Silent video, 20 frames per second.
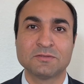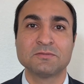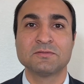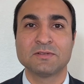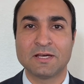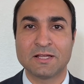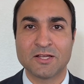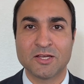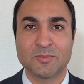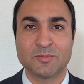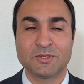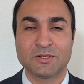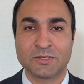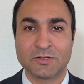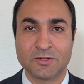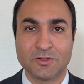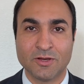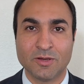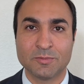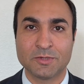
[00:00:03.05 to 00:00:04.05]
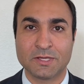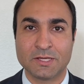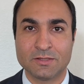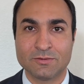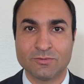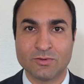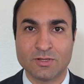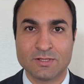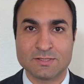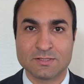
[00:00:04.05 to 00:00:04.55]
and I'm an economic
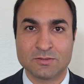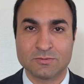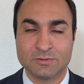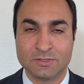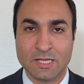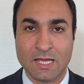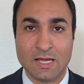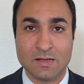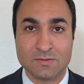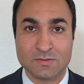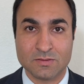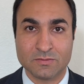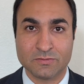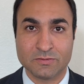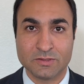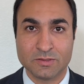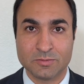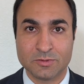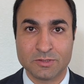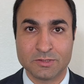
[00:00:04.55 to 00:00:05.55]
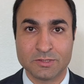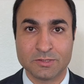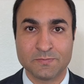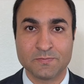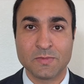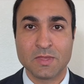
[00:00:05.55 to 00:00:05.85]
advisor with House of Liberty.